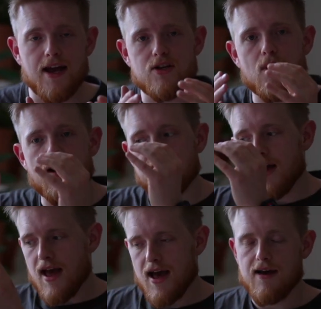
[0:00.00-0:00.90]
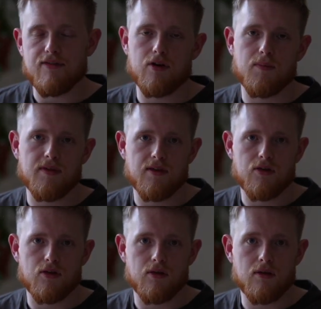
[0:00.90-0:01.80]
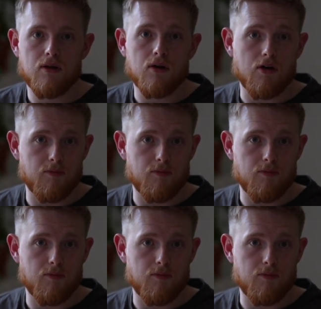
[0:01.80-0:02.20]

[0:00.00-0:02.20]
and you have avid opposition